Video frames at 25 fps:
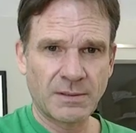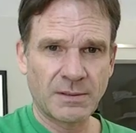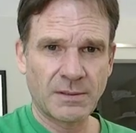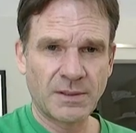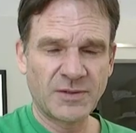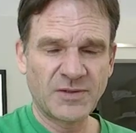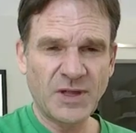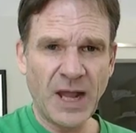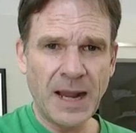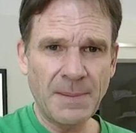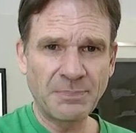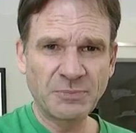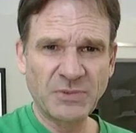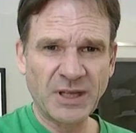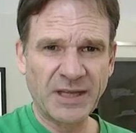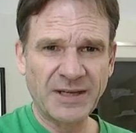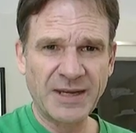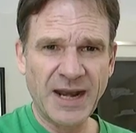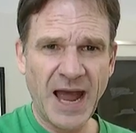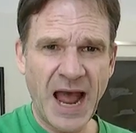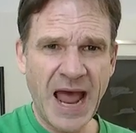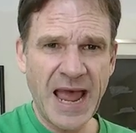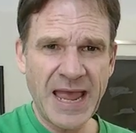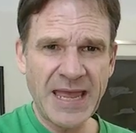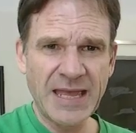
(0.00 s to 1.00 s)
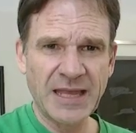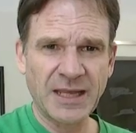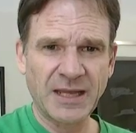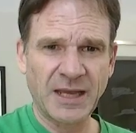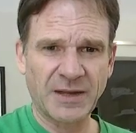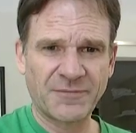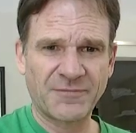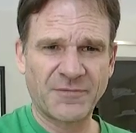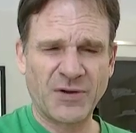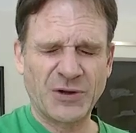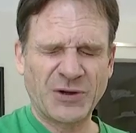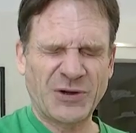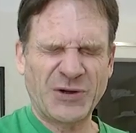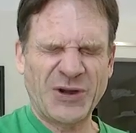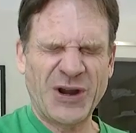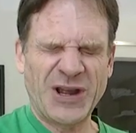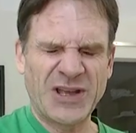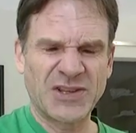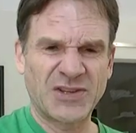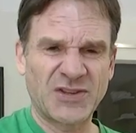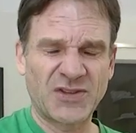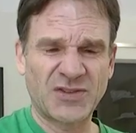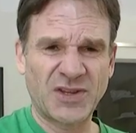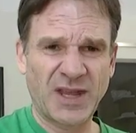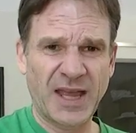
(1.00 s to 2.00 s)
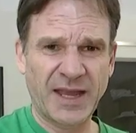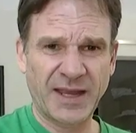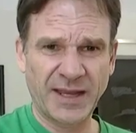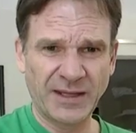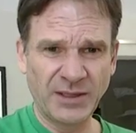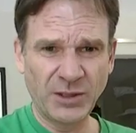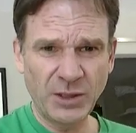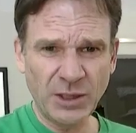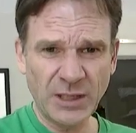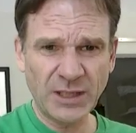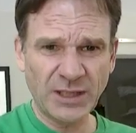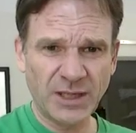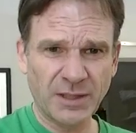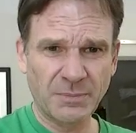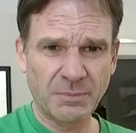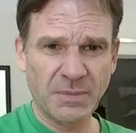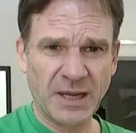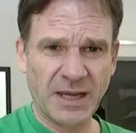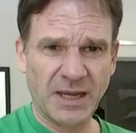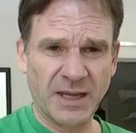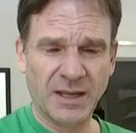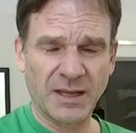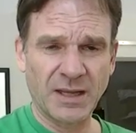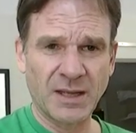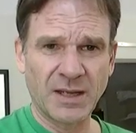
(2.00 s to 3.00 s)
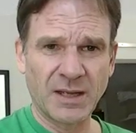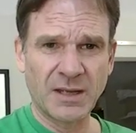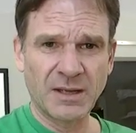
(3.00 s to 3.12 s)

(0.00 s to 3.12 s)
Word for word: Stop denying it for Christ's sake and look at me.